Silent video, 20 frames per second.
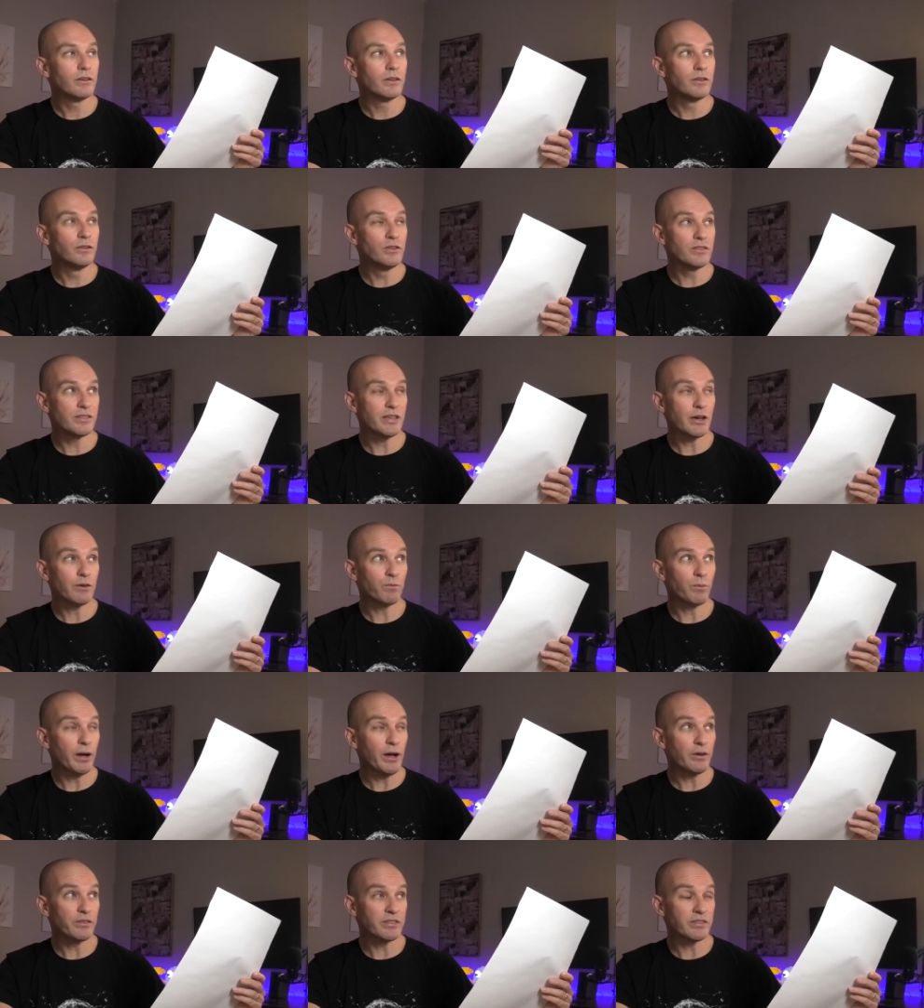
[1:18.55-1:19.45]
New South
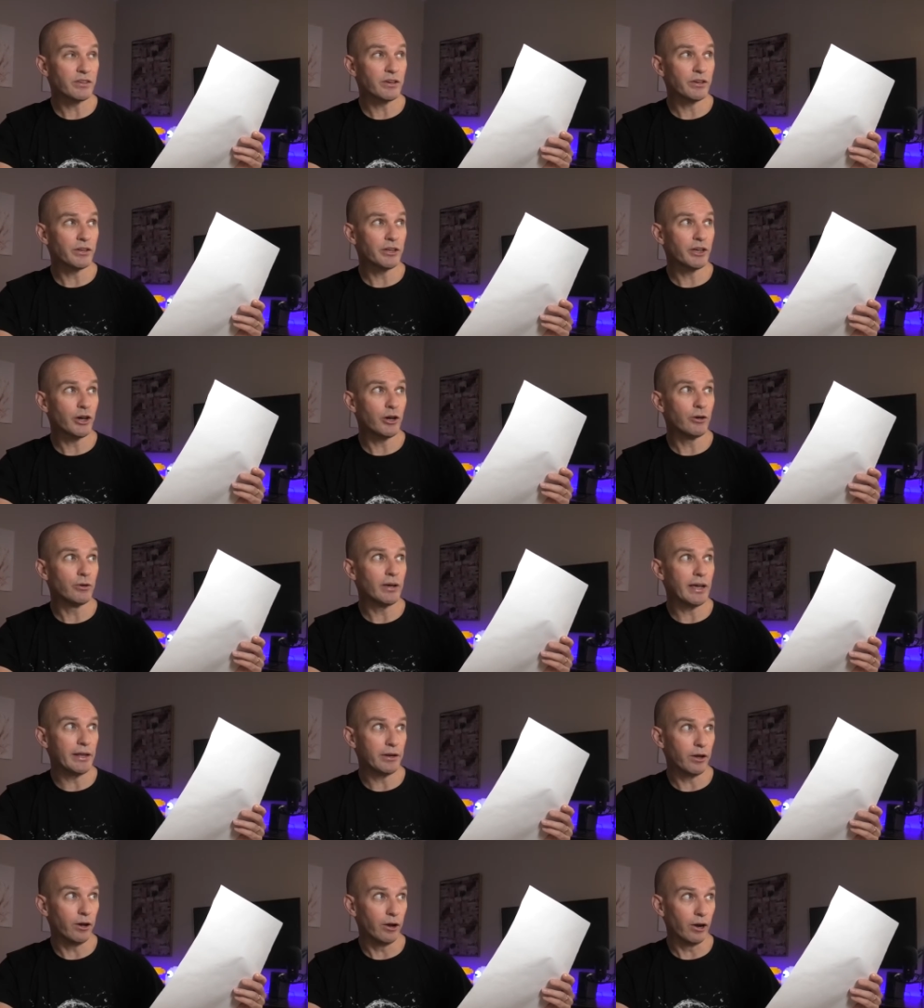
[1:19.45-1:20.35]
Wales is going to go
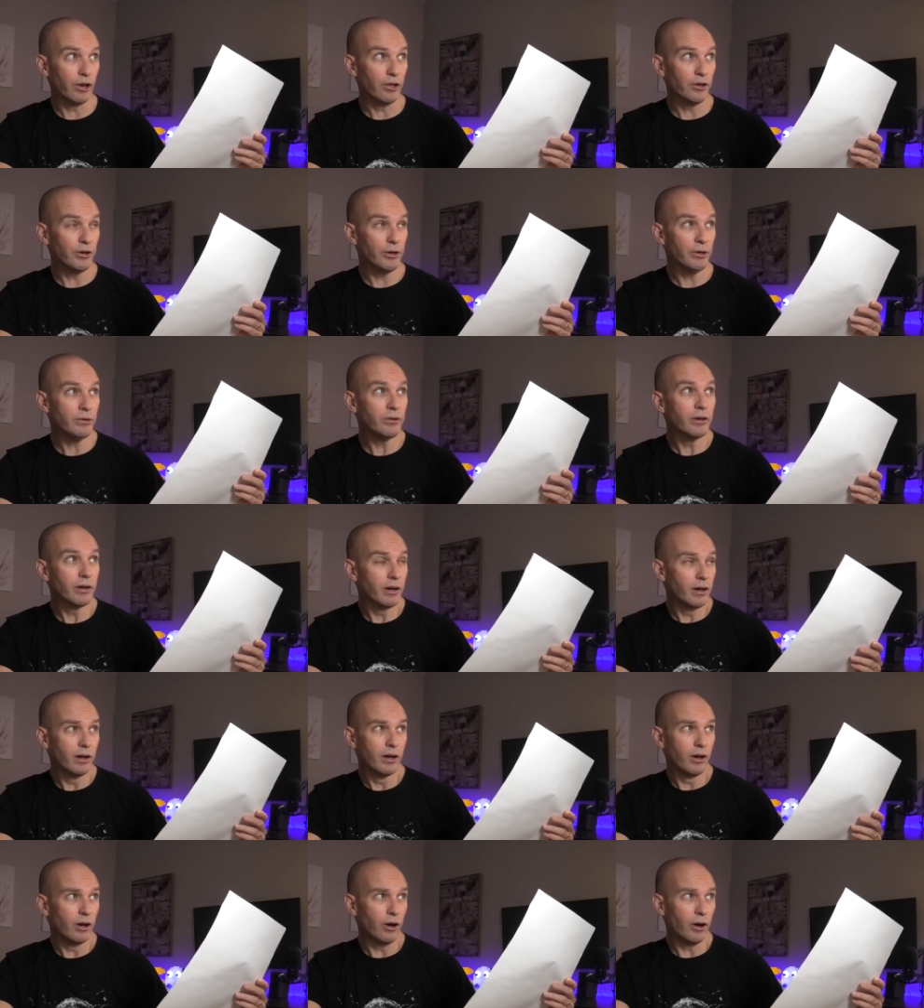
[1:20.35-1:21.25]
in it alone
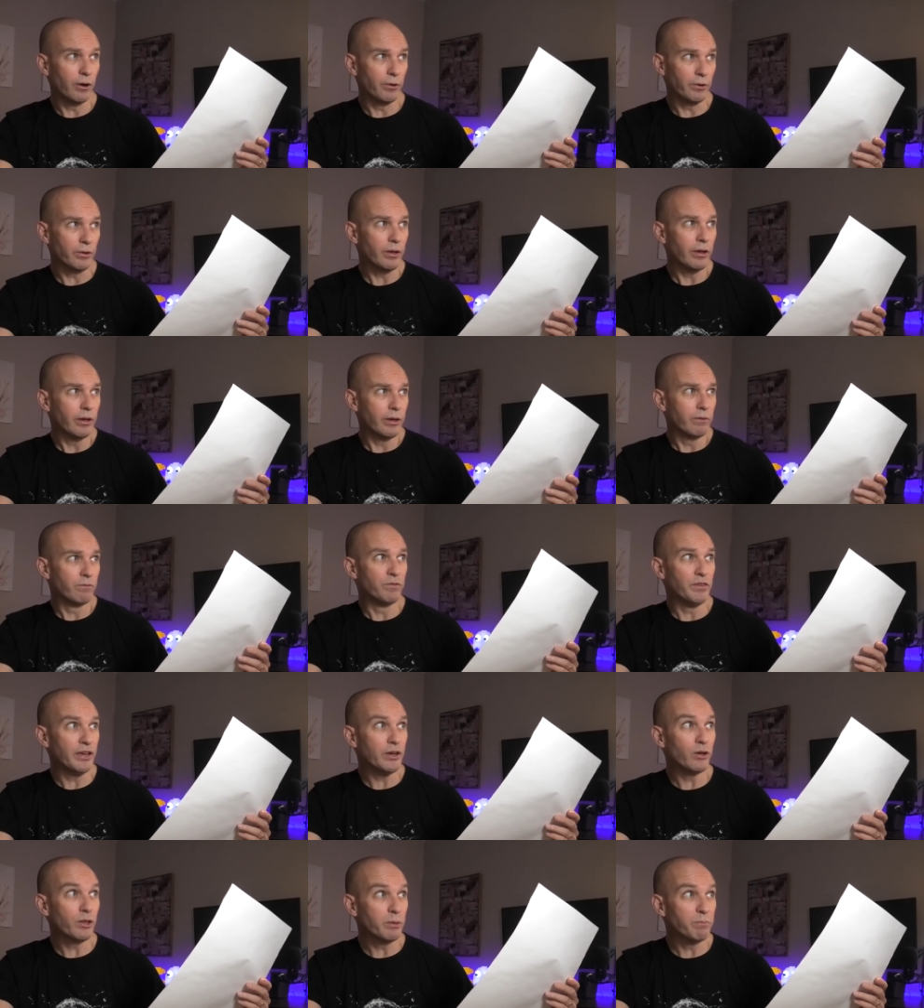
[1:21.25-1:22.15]
on
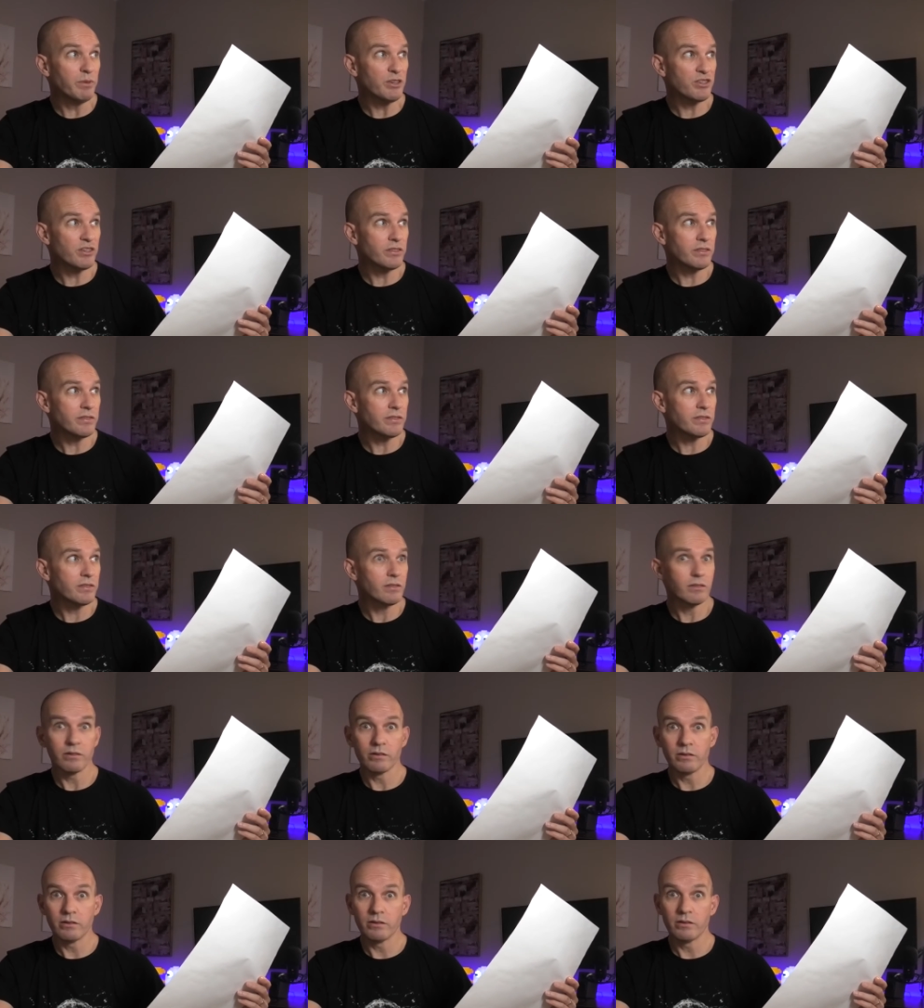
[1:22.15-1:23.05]
vehicle emissions.
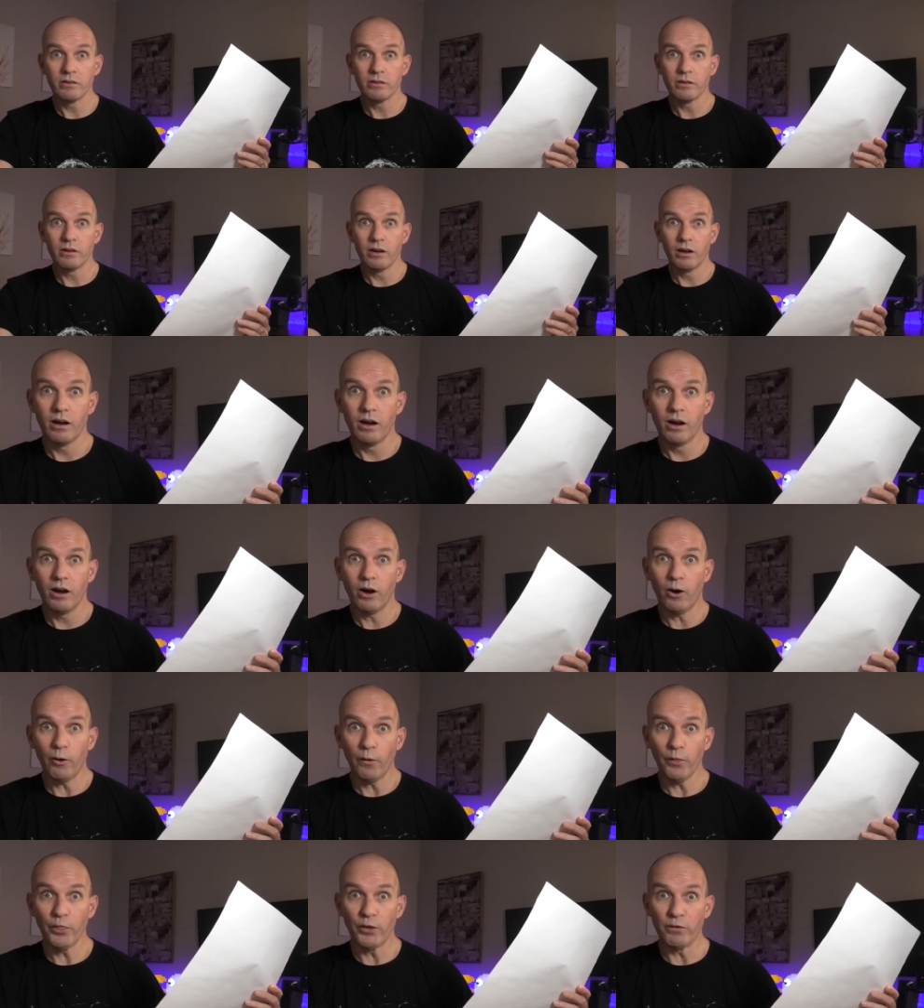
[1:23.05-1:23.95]

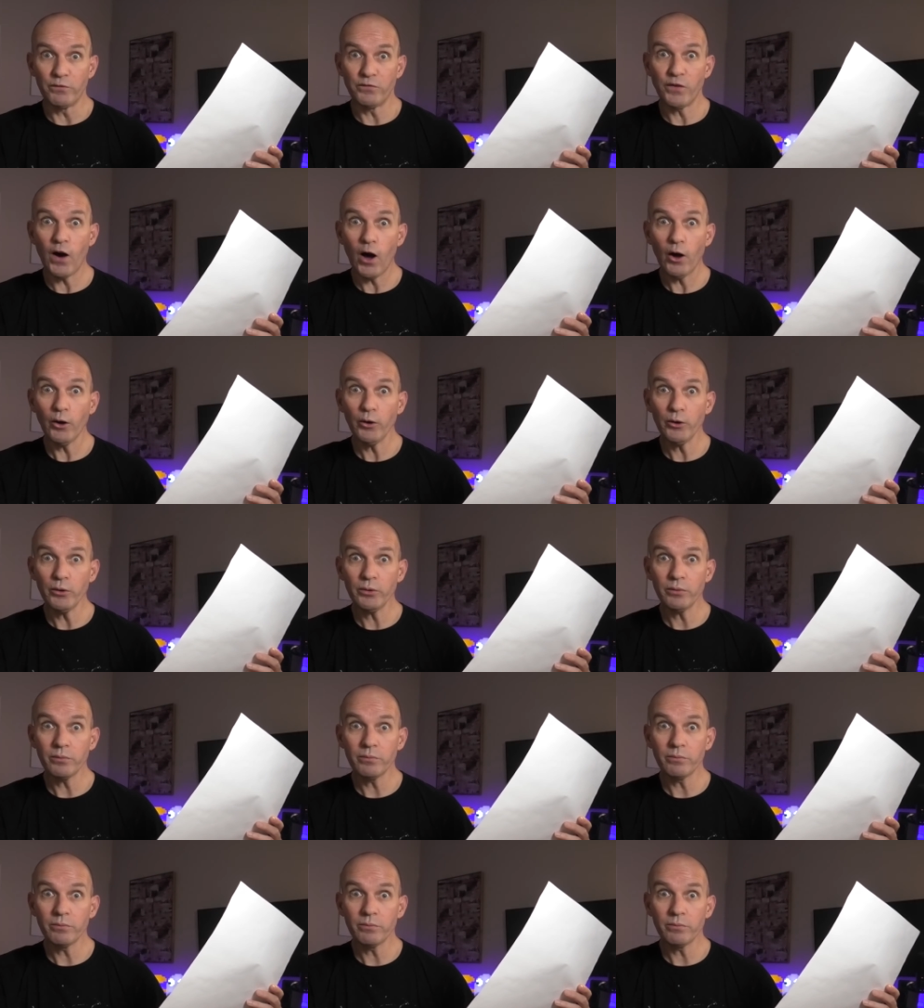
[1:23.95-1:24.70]
Hold the phone!